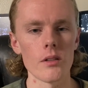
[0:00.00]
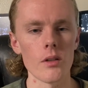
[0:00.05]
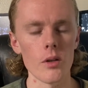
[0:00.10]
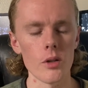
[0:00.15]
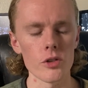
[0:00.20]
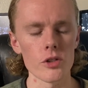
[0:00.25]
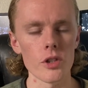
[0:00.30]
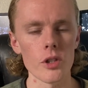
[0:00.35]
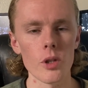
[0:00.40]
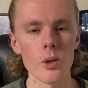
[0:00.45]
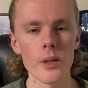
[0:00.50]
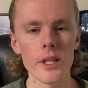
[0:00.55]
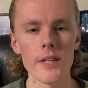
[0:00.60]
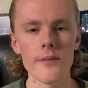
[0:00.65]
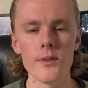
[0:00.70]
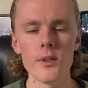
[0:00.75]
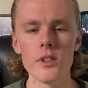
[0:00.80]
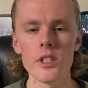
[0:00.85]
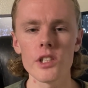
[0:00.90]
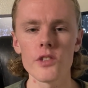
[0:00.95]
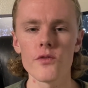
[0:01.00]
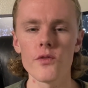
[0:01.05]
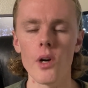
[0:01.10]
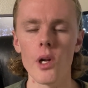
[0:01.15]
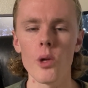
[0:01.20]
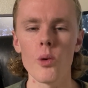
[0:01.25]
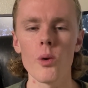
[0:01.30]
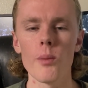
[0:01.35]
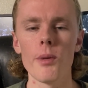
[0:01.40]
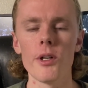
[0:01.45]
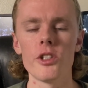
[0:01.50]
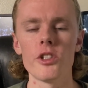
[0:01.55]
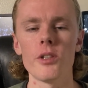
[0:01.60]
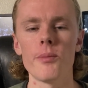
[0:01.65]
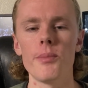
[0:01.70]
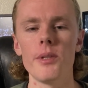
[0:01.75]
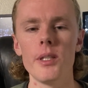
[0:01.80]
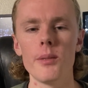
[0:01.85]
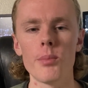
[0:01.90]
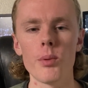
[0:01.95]
Also, if you just follow a bunch
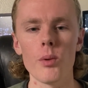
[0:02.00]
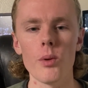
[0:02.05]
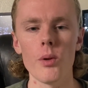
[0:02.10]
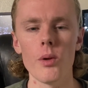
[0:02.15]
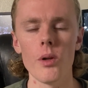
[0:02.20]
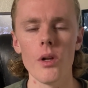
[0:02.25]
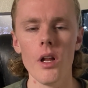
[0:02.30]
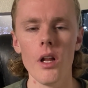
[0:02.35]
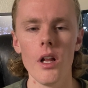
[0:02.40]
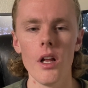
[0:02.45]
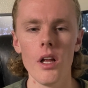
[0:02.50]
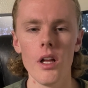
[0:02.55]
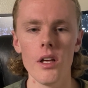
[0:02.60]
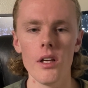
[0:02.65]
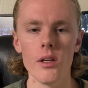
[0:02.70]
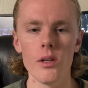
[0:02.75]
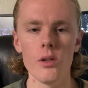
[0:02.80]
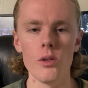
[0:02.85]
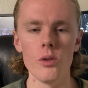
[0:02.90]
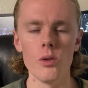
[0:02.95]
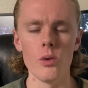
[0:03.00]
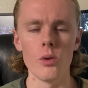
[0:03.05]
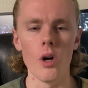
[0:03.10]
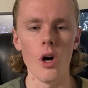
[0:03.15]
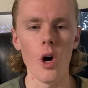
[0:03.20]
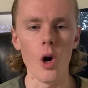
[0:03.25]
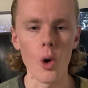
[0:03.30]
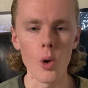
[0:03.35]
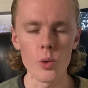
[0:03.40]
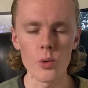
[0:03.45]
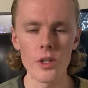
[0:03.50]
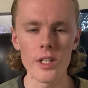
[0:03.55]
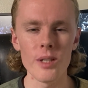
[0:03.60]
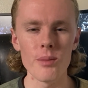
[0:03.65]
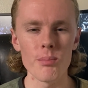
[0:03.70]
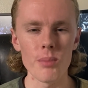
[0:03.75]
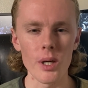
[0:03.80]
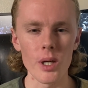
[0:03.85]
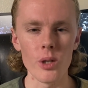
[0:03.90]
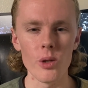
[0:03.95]
of people who only
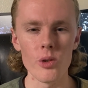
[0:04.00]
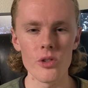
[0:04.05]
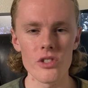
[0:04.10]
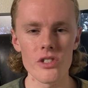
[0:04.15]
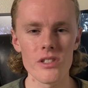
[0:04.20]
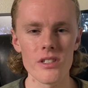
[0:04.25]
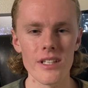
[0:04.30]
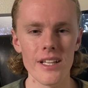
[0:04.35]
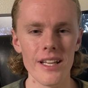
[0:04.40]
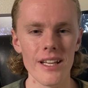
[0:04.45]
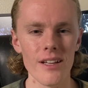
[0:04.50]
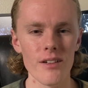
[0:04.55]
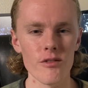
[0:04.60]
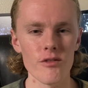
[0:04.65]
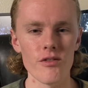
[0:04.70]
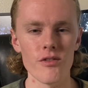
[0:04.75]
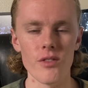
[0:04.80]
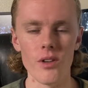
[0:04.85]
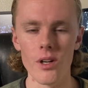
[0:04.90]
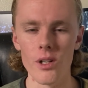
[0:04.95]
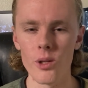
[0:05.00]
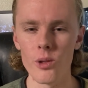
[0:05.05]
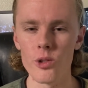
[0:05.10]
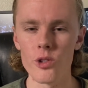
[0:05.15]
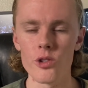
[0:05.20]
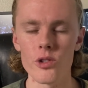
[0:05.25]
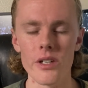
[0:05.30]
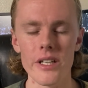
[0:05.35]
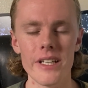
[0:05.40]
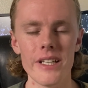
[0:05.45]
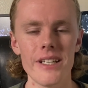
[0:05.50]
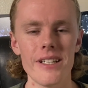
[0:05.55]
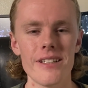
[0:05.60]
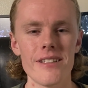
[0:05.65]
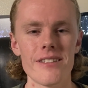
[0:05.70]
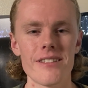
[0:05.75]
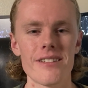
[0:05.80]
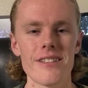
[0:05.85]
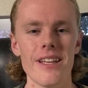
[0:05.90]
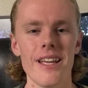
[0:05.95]
post follow
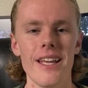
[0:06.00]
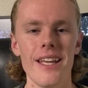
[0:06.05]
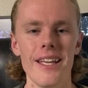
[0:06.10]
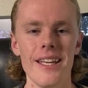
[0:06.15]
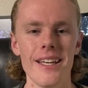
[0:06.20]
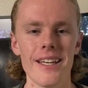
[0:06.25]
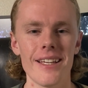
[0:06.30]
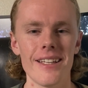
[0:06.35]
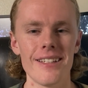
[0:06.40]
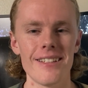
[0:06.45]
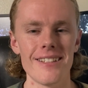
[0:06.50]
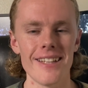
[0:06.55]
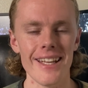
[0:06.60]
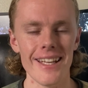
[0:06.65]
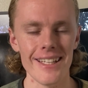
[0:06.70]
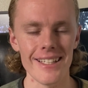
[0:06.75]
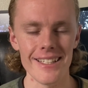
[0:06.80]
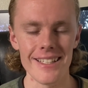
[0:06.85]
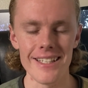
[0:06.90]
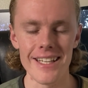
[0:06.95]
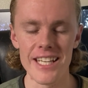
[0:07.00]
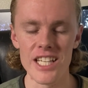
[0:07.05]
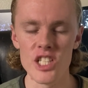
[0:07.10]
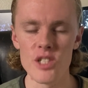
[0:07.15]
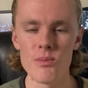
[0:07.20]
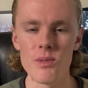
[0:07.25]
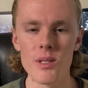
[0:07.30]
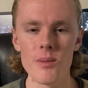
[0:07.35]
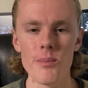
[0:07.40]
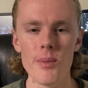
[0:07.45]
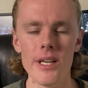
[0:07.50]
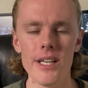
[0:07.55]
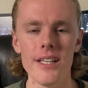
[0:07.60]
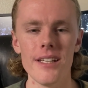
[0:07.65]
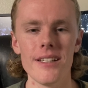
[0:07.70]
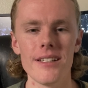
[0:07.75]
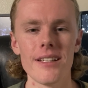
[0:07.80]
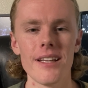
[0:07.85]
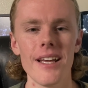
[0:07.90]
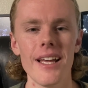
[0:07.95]
trains and engagement
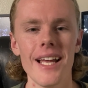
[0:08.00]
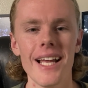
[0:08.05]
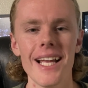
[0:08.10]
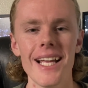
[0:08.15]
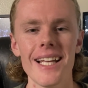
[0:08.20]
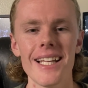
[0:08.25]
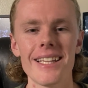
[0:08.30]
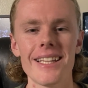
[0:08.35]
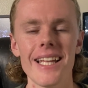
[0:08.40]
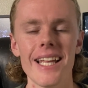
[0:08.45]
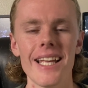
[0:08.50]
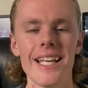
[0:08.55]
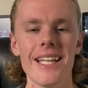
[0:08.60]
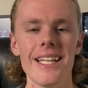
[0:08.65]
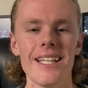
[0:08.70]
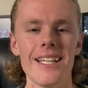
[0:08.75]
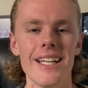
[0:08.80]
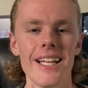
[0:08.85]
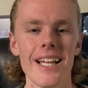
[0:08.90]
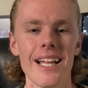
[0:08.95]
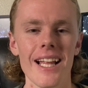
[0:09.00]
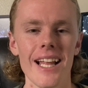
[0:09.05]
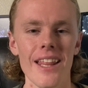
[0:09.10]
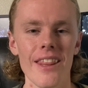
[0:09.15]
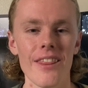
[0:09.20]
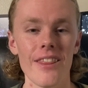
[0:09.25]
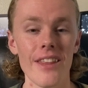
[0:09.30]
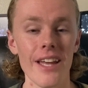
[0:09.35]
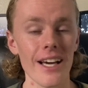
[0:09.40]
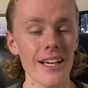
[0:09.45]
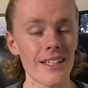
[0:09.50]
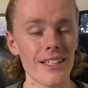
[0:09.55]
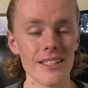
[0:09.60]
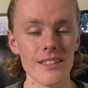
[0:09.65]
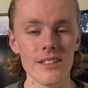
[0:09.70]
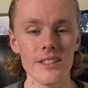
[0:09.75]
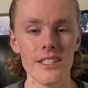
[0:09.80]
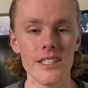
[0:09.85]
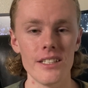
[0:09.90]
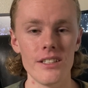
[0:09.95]
bait, then that
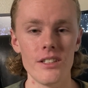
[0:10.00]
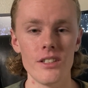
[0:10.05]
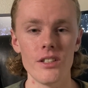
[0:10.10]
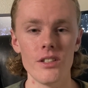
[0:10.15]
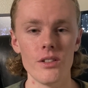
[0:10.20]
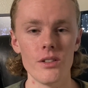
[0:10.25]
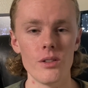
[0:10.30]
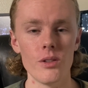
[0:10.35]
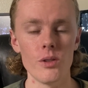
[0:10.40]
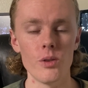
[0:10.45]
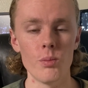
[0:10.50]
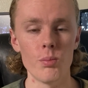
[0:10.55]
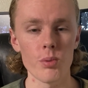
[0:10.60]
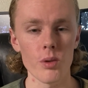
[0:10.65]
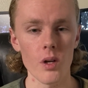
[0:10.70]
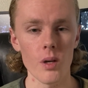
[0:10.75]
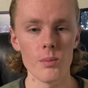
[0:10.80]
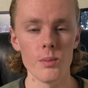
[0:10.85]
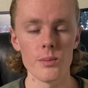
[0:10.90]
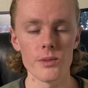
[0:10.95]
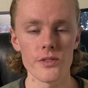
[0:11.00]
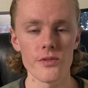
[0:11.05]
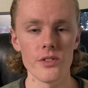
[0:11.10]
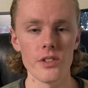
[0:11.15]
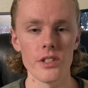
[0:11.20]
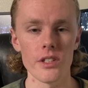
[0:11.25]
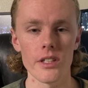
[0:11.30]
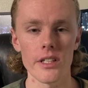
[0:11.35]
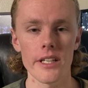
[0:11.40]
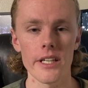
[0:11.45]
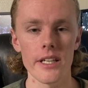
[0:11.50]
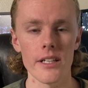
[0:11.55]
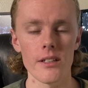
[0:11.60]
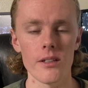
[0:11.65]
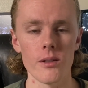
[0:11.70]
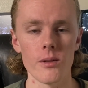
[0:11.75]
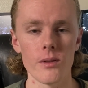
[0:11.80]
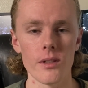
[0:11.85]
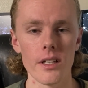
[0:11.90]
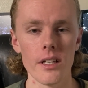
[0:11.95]
can lead to problems for your
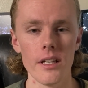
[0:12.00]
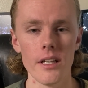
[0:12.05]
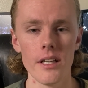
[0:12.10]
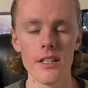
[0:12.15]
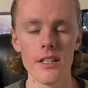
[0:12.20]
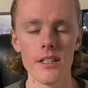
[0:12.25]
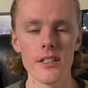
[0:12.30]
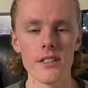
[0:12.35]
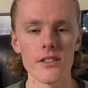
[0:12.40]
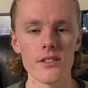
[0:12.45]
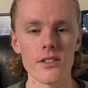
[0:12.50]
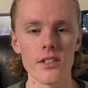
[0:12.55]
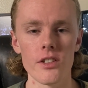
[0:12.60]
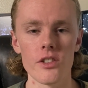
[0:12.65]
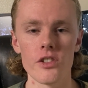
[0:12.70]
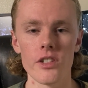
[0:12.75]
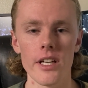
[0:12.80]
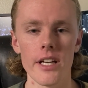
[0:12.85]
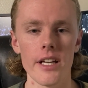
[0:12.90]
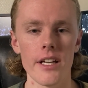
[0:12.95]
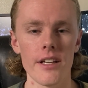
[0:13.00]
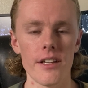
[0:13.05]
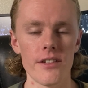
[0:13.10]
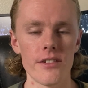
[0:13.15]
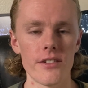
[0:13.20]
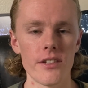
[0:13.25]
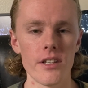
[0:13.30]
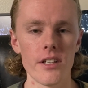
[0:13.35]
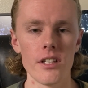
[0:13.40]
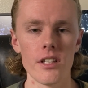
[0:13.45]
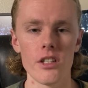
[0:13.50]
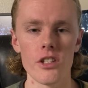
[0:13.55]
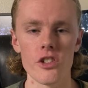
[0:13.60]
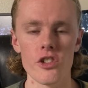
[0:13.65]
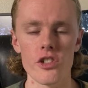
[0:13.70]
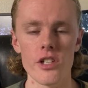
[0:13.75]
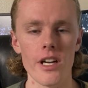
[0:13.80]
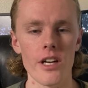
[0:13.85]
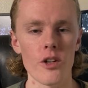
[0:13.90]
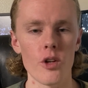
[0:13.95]
account, such as
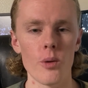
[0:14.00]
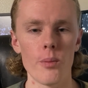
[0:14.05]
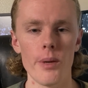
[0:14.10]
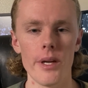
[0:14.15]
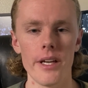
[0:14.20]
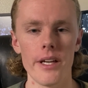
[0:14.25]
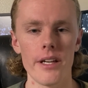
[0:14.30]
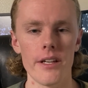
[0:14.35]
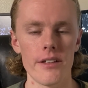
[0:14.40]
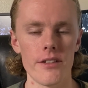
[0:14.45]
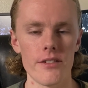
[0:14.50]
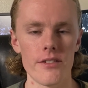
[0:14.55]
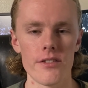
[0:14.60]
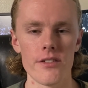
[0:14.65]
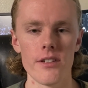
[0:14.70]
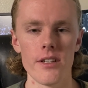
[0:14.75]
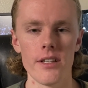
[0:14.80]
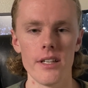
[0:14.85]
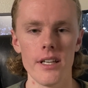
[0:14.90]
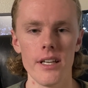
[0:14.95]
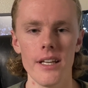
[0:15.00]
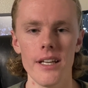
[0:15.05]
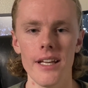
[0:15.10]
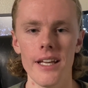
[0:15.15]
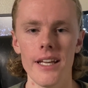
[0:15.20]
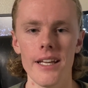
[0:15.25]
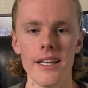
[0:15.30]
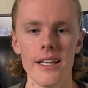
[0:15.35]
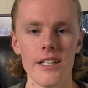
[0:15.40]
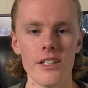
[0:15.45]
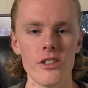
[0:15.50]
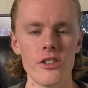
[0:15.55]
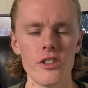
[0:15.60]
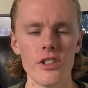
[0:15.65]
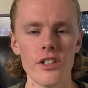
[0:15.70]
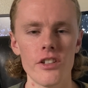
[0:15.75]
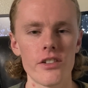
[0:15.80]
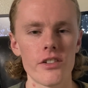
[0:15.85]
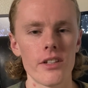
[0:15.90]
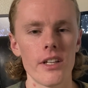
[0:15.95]
shadow bans, and
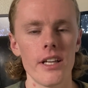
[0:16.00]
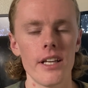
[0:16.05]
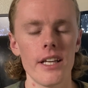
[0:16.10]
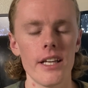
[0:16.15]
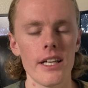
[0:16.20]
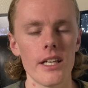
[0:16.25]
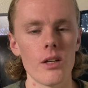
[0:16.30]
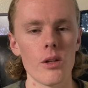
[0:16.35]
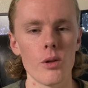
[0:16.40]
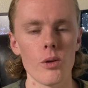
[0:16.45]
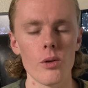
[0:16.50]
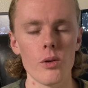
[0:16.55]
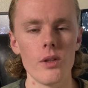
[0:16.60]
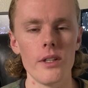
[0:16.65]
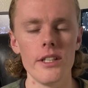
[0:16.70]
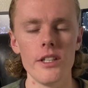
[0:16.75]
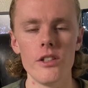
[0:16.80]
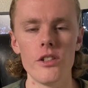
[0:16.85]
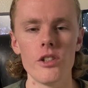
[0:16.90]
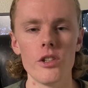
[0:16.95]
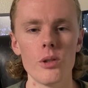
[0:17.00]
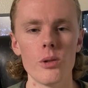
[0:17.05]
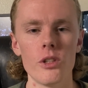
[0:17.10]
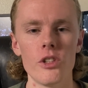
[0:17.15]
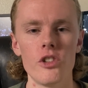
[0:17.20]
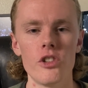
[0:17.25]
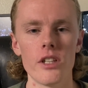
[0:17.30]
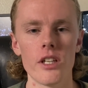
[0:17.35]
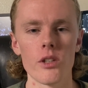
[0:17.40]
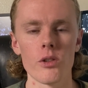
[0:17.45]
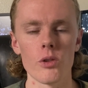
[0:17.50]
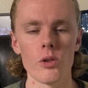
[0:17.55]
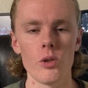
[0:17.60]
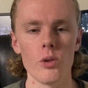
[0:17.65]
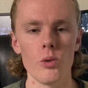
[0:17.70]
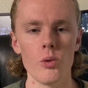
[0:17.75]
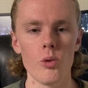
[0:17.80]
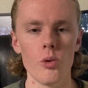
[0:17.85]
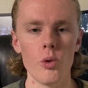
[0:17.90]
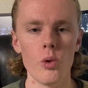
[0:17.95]
just it'll lead to a
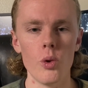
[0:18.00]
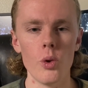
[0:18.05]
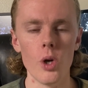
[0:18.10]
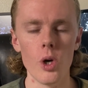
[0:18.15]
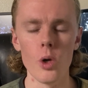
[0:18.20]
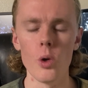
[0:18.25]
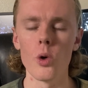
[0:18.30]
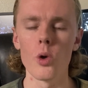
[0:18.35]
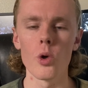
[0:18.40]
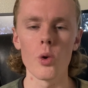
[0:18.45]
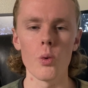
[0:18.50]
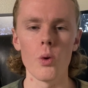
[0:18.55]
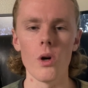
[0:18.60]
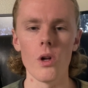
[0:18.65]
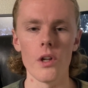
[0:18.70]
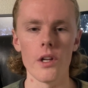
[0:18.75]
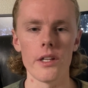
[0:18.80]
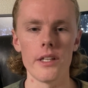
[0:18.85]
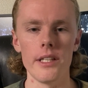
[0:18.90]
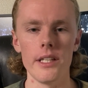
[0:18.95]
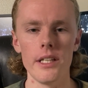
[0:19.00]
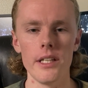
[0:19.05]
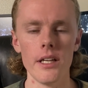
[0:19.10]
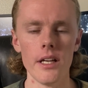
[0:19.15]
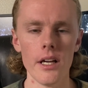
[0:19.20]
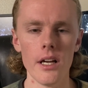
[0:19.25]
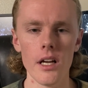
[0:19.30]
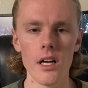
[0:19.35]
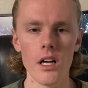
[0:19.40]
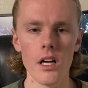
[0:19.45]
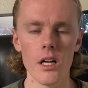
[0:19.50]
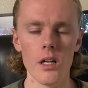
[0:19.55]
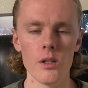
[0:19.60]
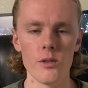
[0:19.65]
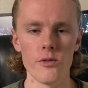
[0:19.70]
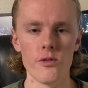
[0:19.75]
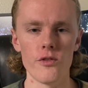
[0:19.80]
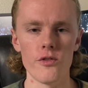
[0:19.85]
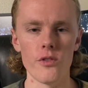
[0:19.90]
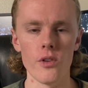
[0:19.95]
general low quality
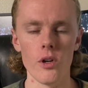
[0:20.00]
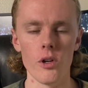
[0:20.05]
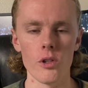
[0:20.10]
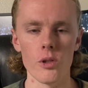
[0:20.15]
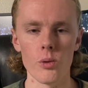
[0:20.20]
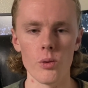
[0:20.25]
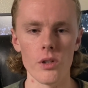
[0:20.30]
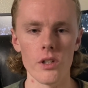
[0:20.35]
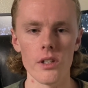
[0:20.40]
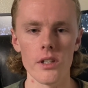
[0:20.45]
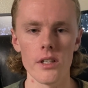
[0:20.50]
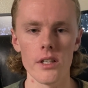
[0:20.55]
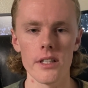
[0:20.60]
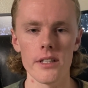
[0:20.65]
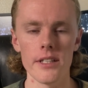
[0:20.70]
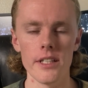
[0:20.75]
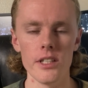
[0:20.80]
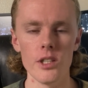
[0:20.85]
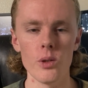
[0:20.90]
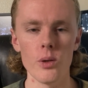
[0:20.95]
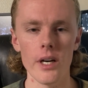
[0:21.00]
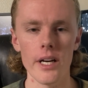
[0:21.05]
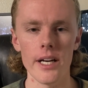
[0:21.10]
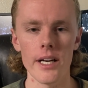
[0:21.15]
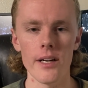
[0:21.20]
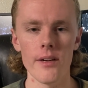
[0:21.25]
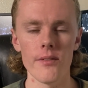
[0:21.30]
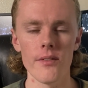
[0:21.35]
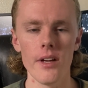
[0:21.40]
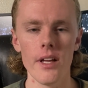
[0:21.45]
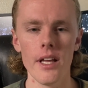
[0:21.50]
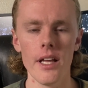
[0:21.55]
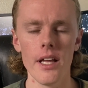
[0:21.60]
of follower that you have,